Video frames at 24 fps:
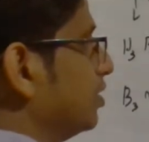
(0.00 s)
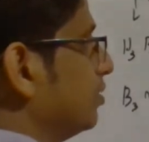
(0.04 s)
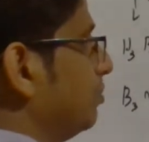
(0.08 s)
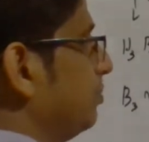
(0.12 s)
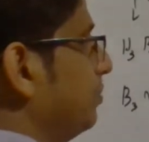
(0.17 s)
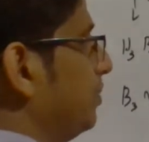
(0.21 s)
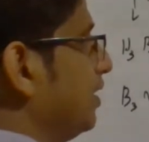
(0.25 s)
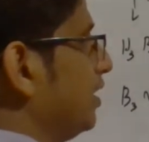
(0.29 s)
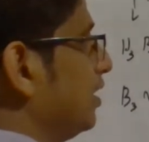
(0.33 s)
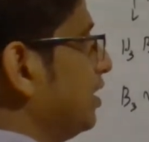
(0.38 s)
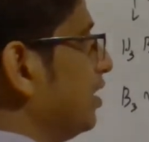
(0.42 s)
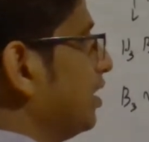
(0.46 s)

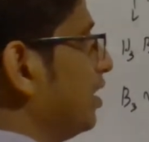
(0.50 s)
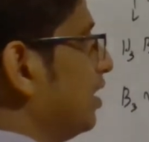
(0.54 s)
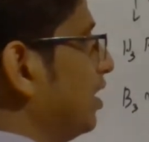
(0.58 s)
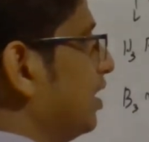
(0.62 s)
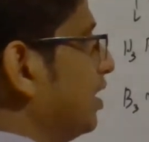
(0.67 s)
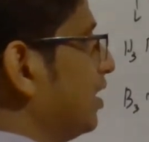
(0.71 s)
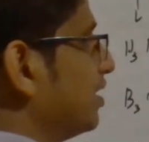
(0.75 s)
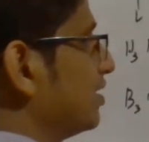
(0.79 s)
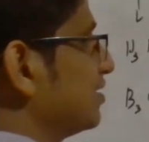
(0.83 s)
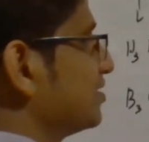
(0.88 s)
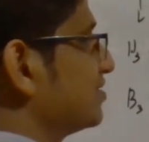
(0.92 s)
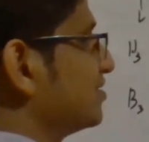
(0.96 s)

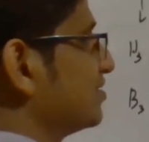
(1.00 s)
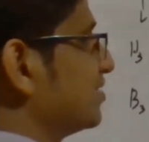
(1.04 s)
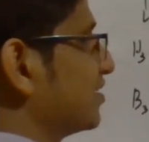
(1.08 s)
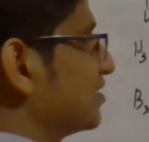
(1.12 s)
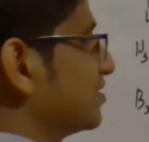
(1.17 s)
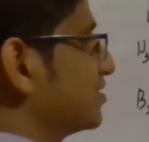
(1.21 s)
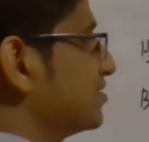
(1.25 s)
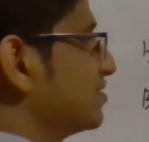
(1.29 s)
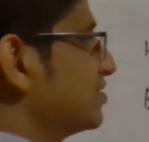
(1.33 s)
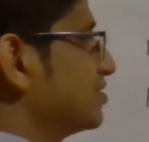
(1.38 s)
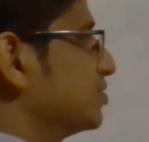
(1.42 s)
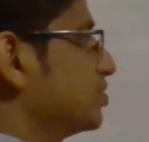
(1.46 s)
Br6.
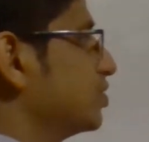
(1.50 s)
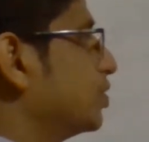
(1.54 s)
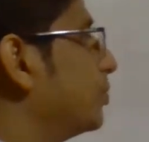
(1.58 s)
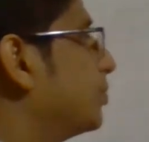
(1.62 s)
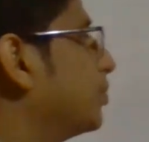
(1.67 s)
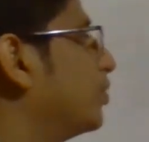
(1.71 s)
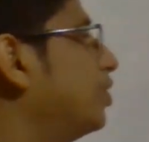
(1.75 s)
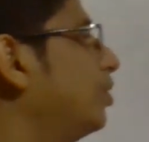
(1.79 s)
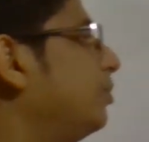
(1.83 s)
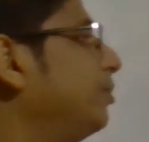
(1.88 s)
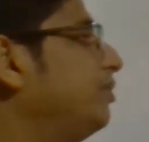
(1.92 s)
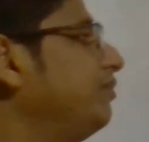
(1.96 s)
So
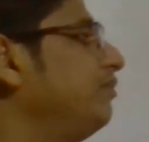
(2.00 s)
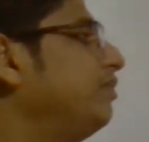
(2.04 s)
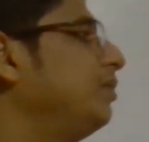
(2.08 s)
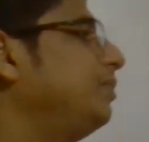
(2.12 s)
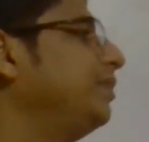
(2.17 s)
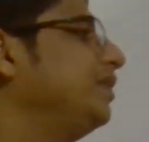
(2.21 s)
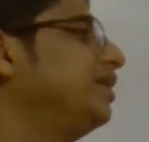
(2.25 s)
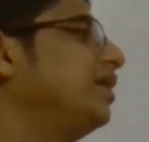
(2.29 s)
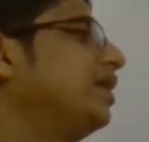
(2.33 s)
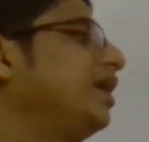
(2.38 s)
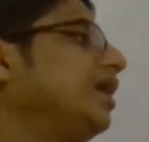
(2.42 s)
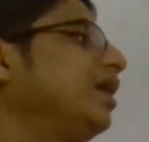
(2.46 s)
bromine will
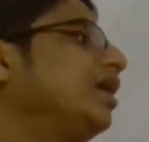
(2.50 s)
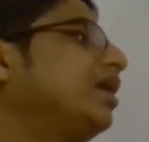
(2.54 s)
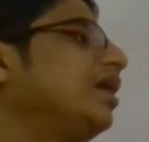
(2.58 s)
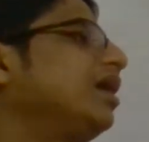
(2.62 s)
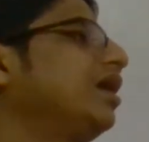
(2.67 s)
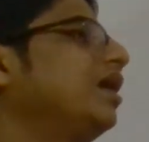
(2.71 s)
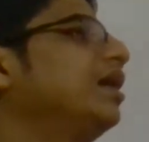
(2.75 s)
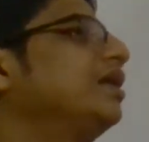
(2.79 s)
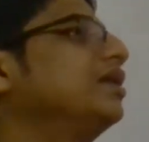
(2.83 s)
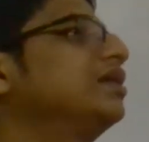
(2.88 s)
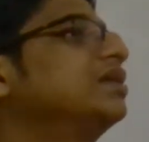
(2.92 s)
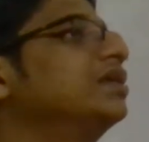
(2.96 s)
be there
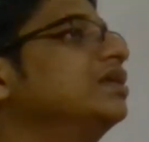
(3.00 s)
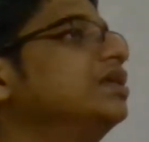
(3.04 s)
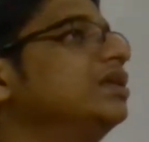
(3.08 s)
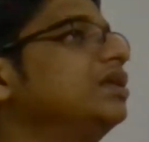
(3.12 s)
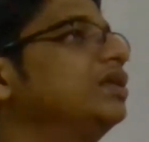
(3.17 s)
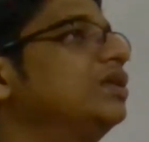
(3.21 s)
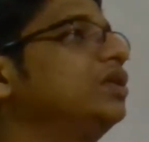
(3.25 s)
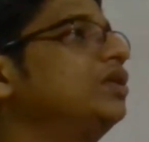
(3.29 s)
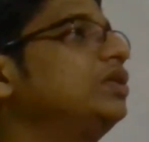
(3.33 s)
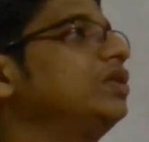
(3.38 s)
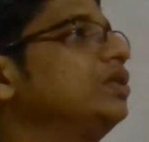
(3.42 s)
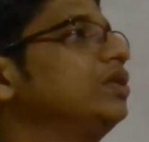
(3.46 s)
at
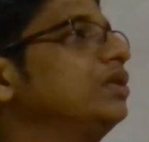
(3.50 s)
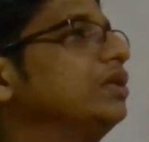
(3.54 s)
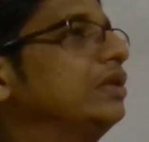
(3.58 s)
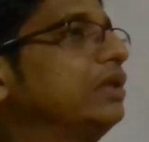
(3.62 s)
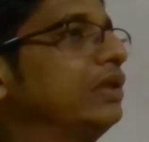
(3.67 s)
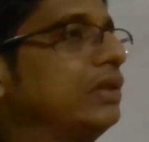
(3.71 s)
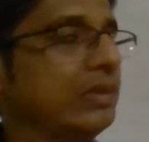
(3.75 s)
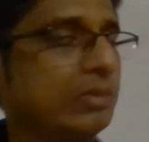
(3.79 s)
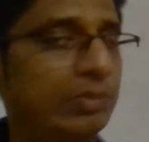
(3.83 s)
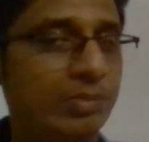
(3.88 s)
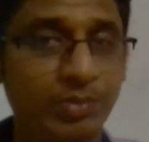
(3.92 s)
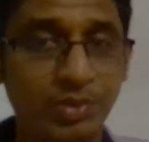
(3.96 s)

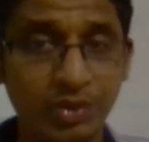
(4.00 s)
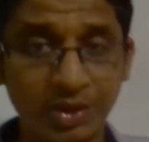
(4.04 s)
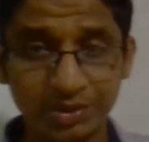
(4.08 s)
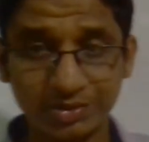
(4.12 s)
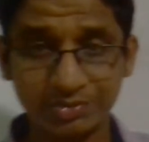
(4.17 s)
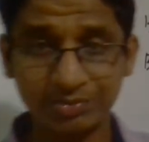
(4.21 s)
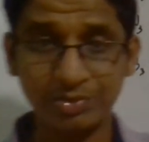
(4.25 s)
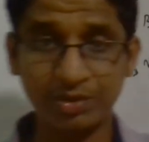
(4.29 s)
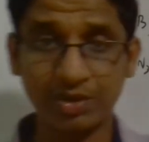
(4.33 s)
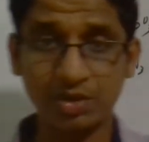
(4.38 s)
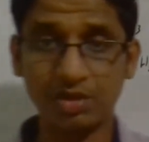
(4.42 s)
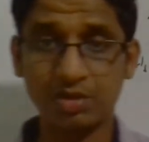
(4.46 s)
now
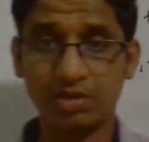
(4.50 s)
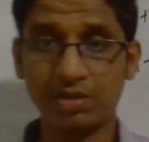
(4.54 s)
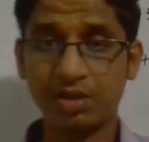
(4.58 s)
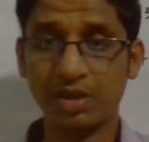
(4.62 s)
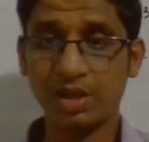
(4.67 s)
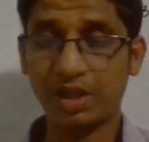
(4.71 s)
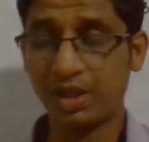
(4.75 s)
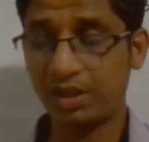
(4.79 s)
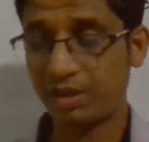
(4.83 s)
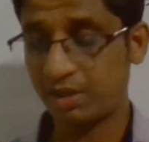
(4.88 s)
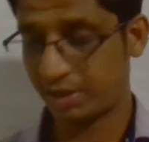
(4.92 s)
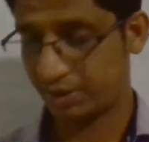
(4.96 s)
both boron
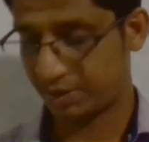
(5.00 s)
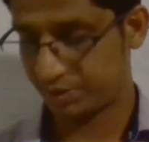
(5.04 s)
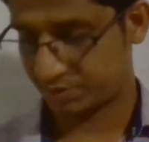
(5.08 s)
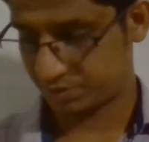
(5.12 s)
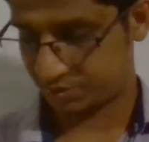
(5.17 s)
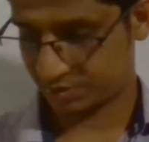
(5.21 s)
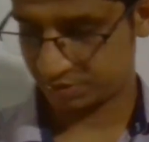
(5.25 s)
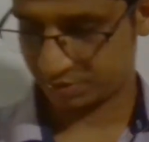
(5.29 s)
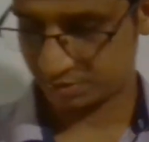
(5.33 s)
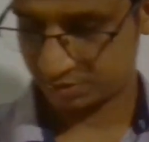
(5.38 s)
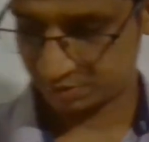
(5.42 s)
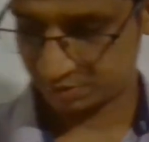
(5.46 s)
and nitrogen.